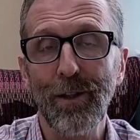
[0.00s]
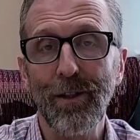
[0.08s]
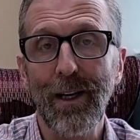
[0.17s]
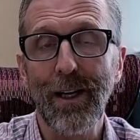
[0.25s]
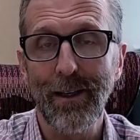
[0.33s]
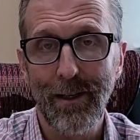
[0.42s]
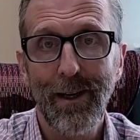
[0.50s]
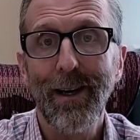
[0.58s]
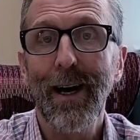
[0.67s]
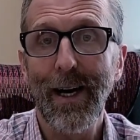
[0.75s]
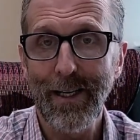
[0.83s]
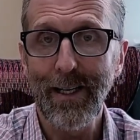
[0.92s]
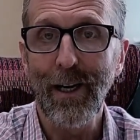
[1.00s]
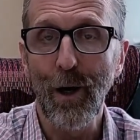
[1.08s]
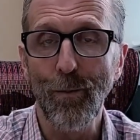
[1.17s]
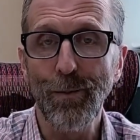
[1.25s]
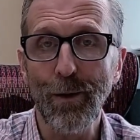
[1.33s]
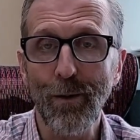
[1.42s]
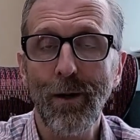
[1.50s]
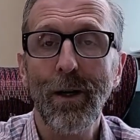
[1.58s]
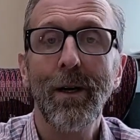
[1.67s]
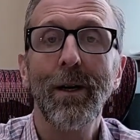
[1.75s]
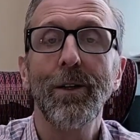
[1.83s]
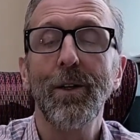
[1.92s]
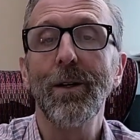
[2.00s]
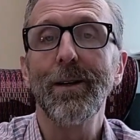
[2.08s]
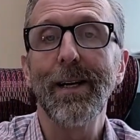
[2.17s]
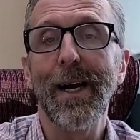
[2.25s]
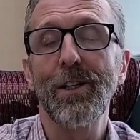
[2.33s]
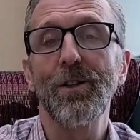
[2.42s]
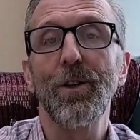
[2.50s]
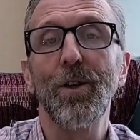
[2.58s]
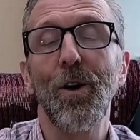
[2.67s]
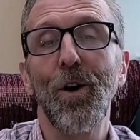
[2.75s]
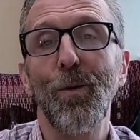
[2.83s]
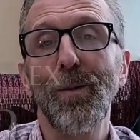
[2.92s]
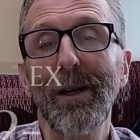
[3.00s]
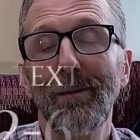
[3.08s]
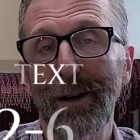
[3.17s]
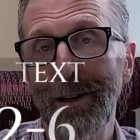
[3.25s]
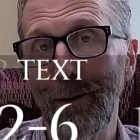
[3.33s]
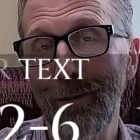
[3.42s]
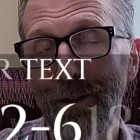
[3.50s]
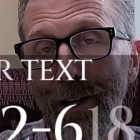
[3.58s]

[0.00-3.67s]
estate, I can help you. You can text or call me. My number is